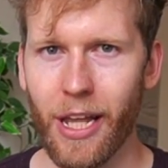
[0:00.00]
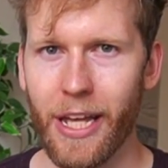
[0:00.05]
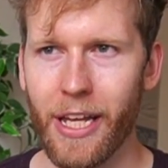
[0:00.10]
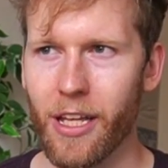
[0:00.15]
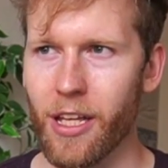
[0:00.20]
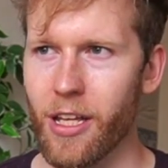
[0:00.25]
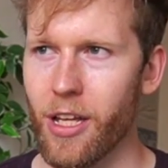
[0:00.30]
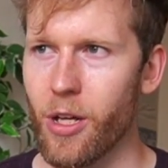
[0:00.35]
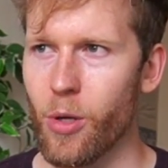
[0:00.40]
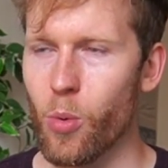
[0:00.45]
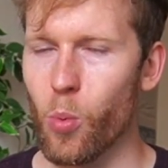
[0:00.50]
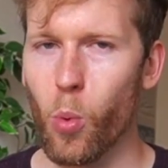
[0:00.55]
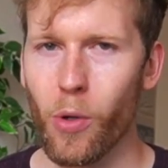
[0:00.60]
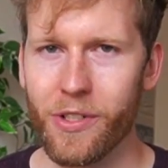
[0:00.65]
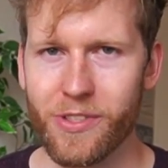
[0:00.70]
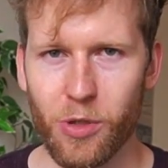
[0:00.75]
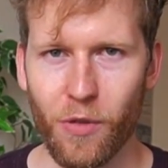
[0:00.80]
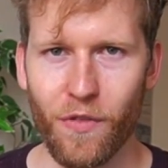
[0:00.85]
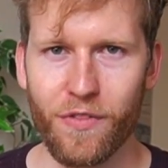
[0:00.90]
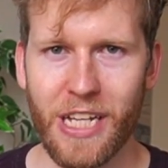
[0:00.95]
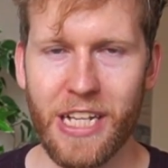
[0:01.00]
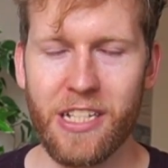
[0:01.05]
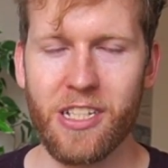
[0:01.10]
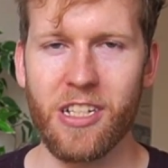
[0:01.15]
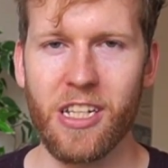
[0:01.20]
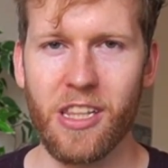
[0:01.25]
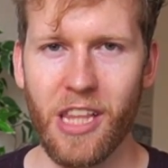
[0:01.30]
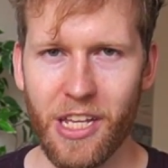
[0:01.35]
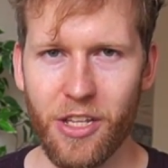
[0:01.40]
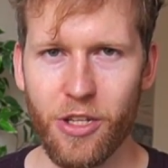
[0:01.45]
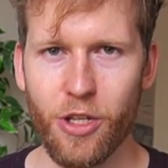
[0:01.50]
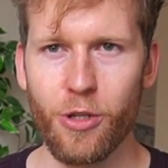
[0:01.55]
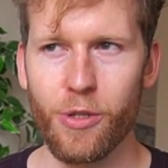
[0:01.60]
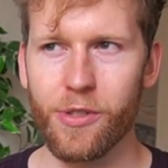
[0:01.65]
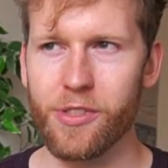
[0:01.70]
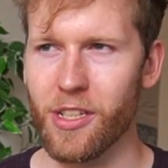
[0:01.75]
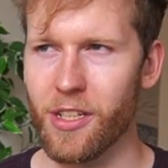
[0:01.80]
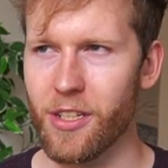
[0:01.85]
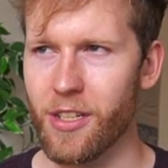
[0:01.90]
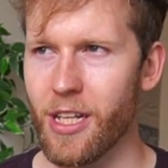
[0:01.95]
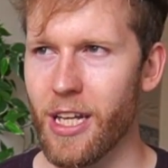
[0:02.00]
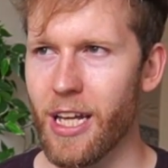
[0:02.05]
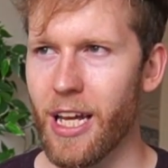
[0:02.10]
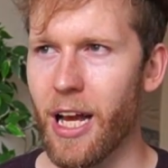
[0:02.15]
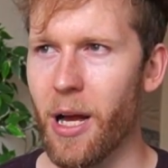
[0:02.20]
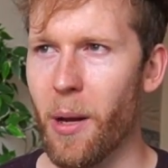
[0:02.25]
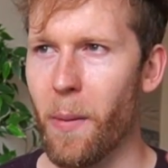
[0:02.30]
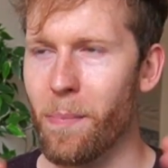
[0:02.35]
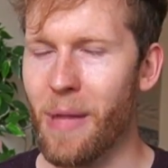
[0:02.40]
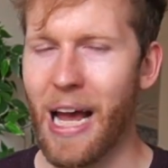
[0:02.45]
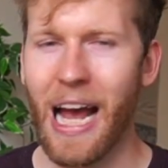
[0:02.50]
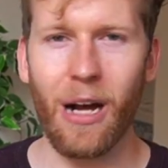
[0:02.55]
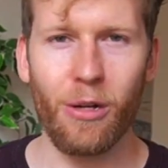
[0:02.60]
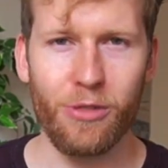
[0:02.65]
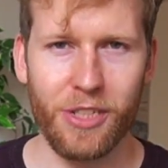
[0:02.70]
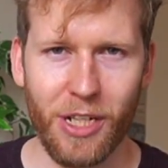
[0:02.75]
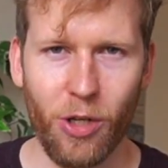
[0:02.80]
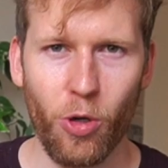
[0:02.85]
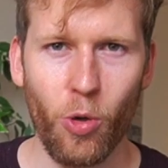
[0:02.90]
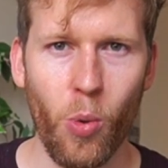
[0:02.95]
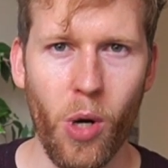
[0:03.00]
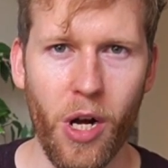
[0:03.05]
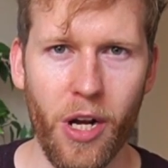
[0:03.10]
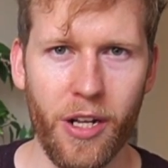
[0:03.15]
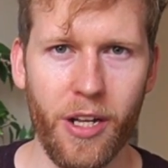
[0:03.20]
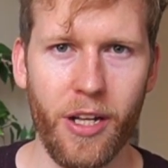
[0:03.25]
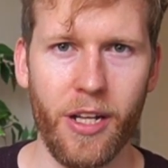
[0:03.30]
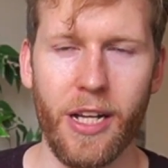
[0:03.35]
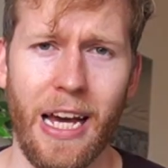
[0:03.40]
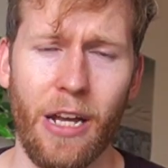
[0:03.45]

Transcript: Like what sort of data did they use, and how did it all work?